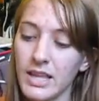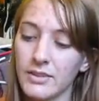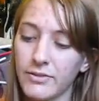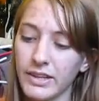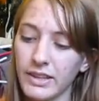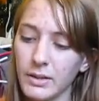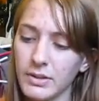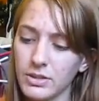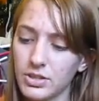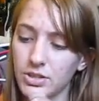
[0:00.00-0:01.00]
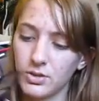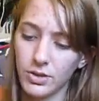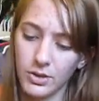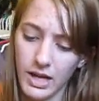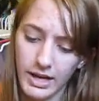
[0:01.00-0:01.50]
The funny thing about the
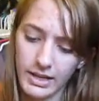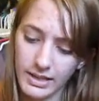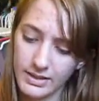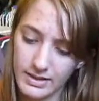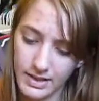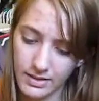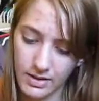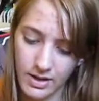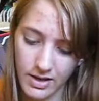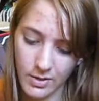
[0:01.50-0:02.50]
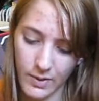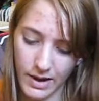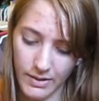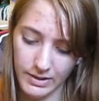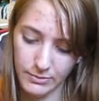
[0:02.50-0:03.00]
Studio line is that,
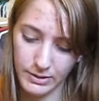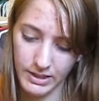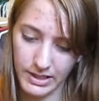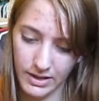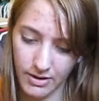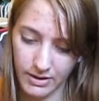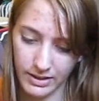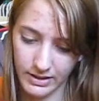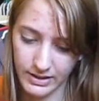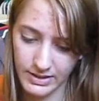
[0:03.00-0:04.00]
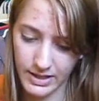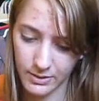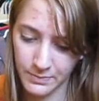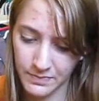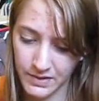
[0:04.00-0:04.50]
wow, I really cannot get this
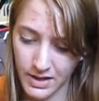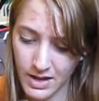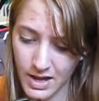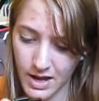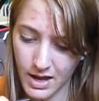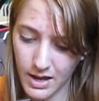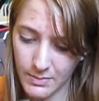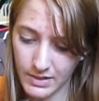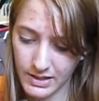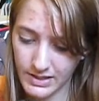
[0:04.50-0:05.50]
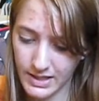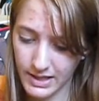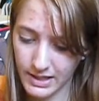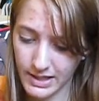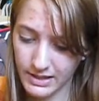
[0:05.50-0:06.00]
out, um, is
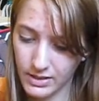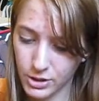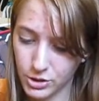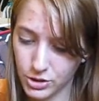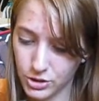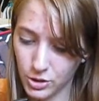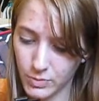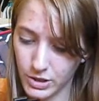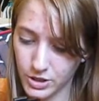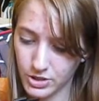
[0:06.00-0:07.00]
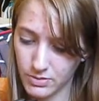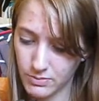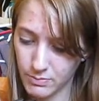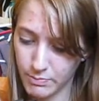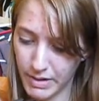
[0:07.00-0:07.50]
that, like, there's so much
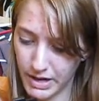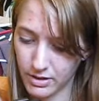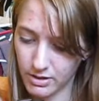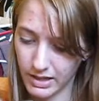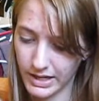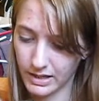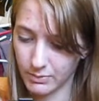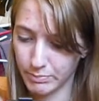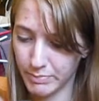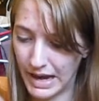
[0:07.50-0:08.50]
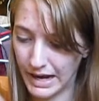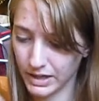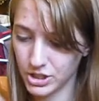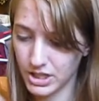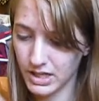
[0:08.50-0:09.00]
better, like,
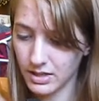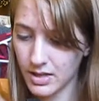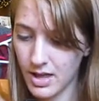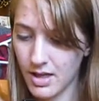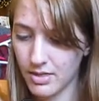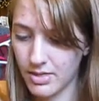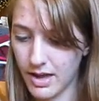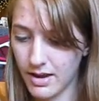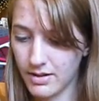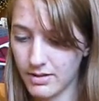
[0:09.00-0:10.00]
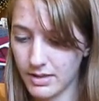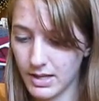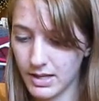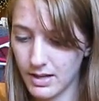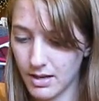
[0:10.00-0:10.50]
packaging than
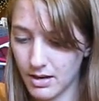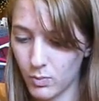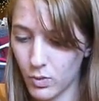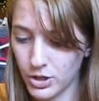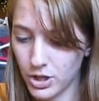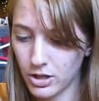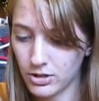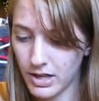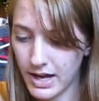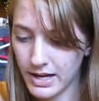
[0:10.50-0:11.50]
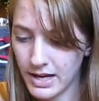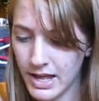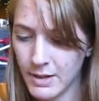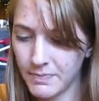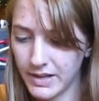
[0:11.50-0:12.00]
the uh, $1 line,
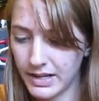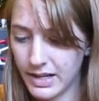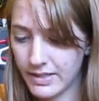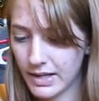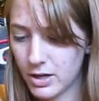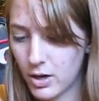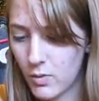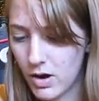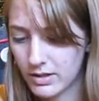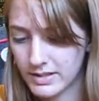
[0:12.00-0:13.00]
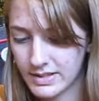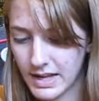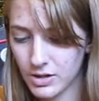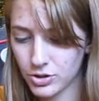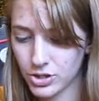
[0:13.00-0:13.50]
and yet they go on
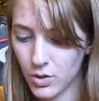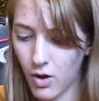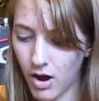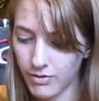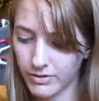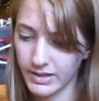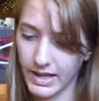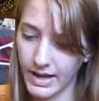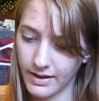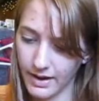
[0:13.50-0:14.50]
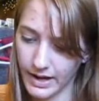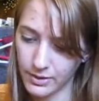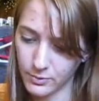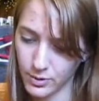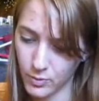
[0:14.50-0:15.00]
sale so often that I
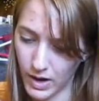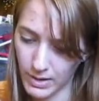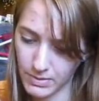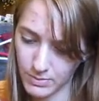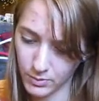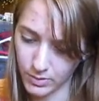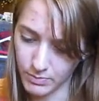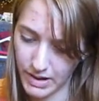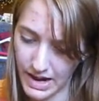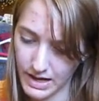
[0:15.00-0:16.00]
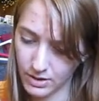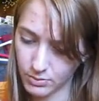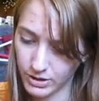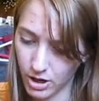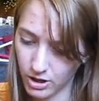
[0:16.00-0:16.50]
don't know why people would pay
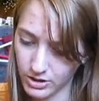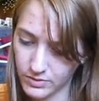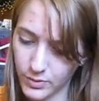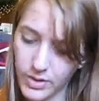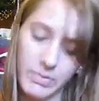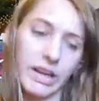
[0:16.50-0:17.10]
$3 for them.